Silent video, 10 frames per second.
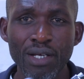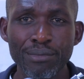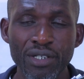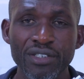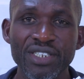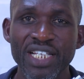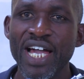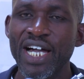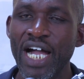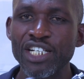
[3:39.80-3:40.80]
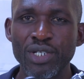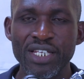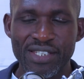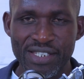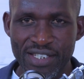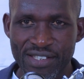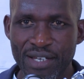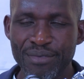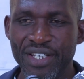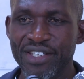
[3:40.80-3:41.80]
Because they are actually sitting
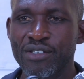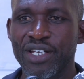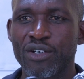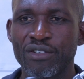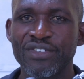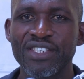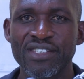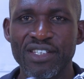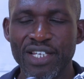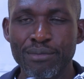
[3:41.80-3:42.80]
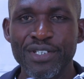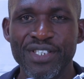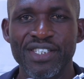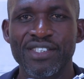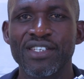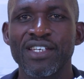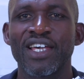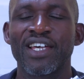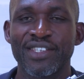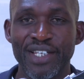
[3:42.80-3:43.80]
some in a restaurant convincing their bosses
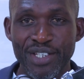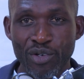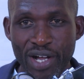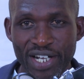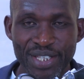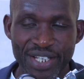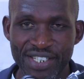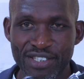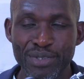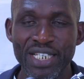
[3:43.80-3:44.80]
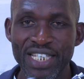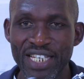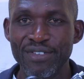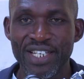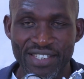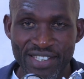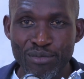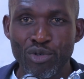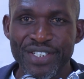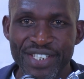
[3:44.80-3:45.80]
that the work that is being delivered is
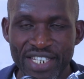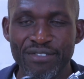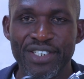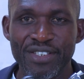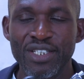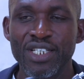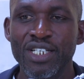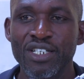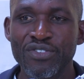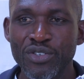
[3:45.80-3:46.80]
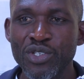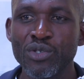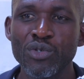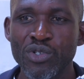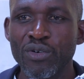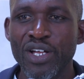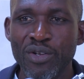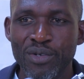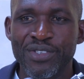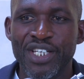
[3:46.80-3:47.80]
them who has delivered. For you, no one
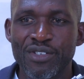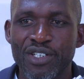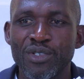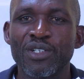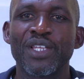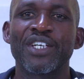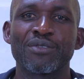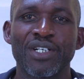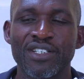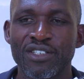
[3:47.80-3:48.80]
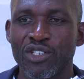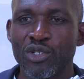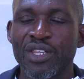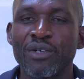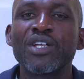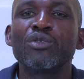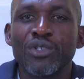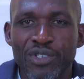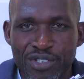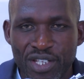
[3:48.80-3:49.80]
knows that you are doing on that work. You are the one who
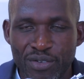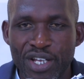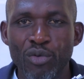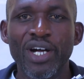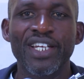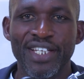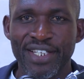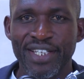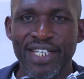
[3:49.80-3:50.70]
knows you are the one working,